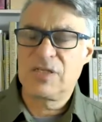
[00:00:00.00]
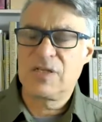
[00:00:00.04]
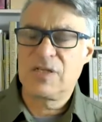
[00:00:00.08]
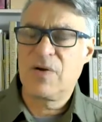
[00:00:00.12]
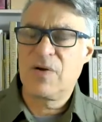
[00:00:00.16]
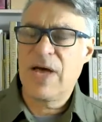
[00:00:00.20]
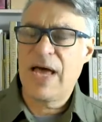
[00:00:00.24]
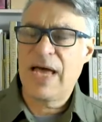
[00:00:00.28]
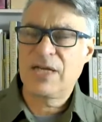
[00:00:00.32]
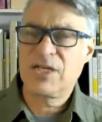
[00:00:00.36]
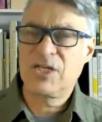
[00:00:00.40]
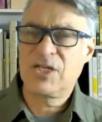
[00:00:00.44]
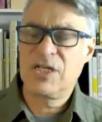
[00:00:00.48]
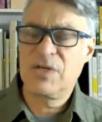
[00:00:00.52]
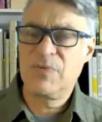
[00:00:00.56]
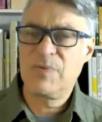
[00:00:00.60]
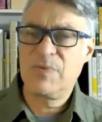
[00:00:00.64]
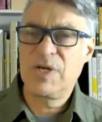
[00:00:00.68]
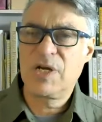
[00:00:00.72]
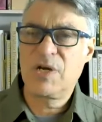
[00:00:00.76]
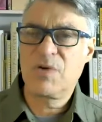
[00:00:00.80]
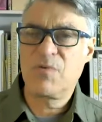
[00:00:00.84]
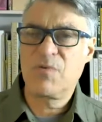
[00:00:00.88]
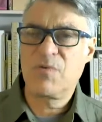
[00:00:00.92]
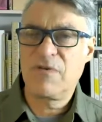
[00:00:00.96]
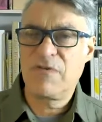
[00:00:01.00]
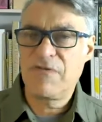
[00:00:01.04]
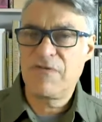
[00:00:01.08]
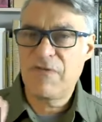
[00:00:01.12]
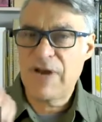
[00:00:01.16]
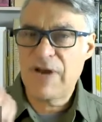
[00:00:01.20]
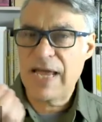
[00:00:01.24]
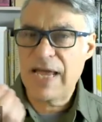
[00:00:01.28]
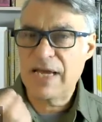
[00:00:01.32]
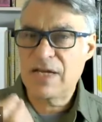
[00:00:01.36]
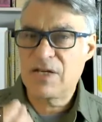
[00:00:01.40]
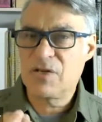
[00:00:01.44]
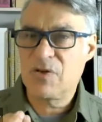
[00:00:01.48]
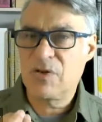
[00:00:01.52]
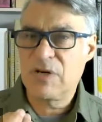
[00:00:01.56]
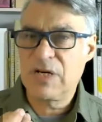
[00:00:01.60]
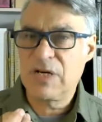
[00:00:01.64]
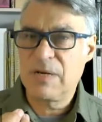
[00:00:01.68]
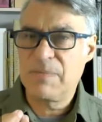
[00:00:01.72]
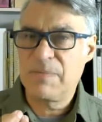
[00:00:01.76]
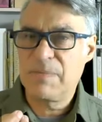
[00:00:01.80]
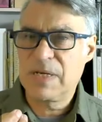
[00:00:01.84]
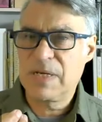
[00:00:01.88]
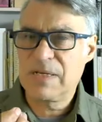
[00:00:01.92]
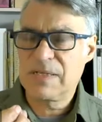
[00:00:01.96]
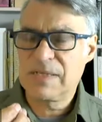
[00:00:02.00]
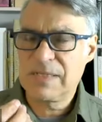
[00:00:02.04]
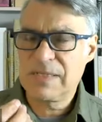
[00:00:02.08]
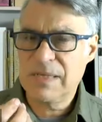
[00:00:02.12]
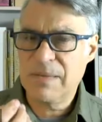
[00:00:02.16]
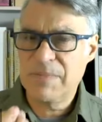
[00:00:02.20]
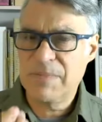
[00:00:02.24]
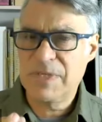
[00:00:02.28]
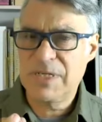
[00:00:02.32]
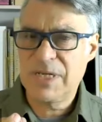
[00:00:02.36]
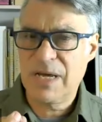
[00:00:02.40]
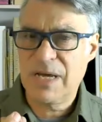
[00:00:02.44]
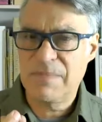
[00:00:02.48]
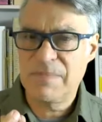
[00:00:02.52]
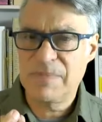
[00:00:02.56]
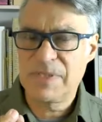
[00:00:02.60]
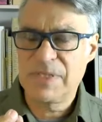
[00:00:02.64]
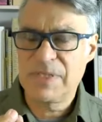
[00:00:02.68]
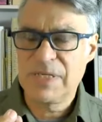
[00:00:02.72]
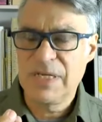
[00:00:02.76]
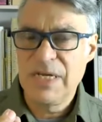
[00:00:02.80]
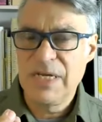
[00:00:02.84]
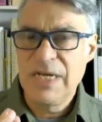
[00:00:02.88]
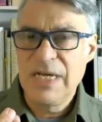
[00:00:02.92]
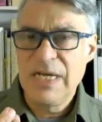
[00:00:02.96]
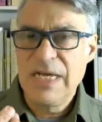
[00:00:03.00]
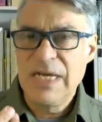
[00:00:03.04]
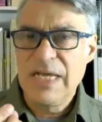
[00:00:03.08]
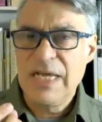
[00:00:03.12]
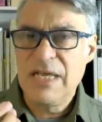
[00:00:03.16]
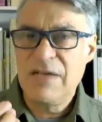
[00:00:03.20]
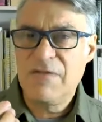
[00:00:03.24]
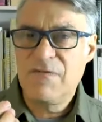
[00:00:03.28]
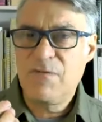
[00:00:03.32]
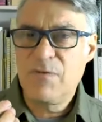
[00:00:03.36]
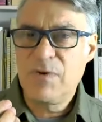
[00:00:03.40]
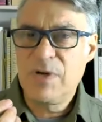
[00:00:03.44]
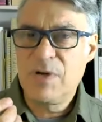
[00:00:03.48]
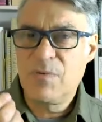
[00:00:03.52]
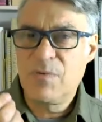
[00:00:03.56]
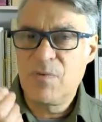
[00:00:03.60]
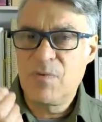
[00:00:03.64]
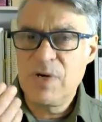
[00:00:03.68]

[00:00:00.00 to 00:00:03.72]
So actually we can reflect on it, because sometimes if we